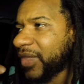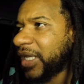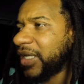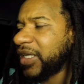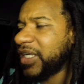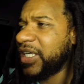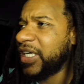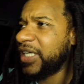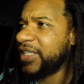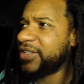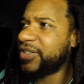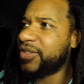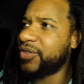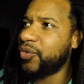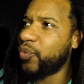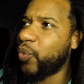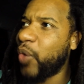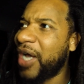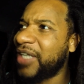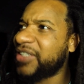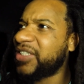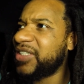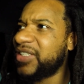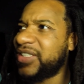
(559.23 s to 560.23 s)
Because
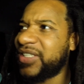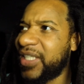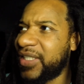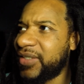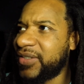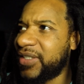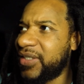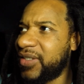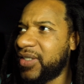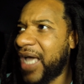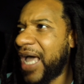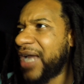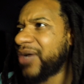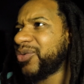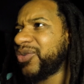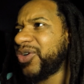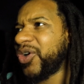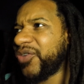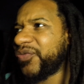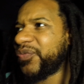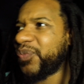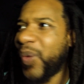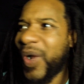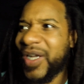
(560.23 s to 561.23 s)
Washington, I don't
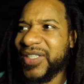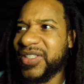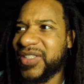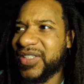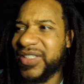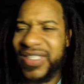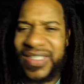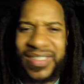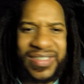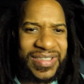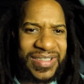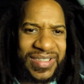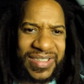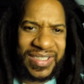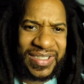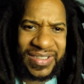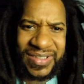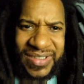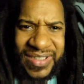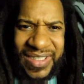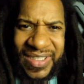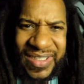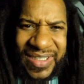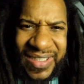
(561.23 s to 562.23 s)
know if Washington is
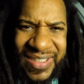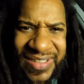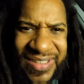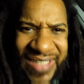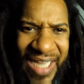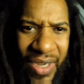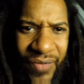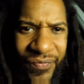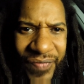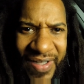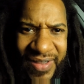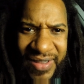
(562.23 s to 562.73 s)
considered the South.